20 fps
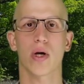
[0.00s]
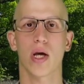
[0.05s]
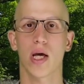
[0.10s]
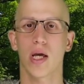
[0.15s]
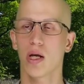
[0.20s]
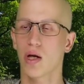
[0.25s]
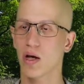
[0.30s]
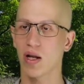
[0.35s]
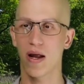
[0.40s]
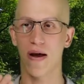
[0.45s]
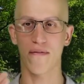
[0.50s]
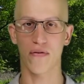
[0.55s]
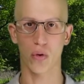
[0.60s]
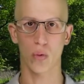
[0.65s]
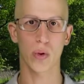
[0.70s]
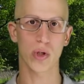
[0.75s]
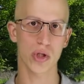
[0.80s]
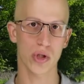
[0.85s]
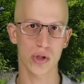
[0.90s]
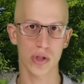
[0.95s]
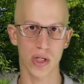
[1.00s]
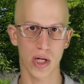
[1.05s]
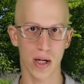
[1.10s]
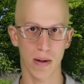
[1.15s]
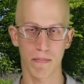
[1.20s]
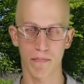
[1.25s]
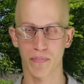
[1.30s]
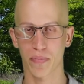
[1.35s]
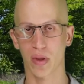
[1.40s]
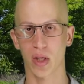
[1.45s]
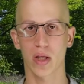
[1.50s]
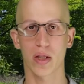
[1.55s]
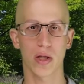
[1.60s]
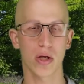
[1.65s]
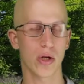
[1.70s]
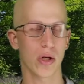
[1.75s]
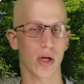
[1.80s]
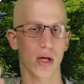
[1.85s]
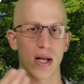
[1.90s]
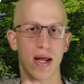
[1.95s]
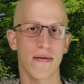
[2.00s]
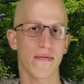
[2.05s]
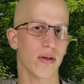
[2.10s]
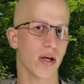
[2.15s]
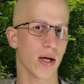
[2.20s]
okay, you're gonna have to quit your job and then you're gonna